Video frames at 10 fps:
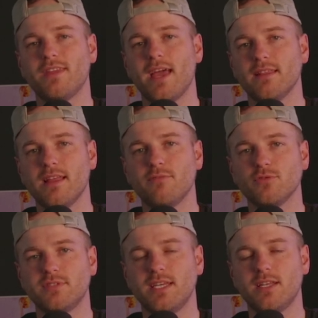a level
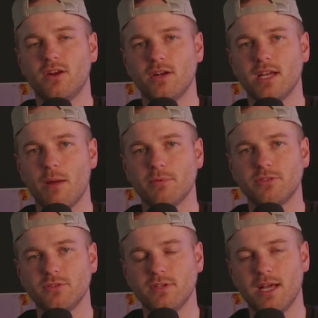10 earning
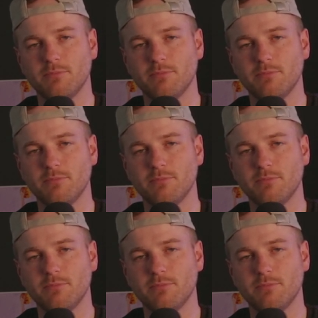opportunity.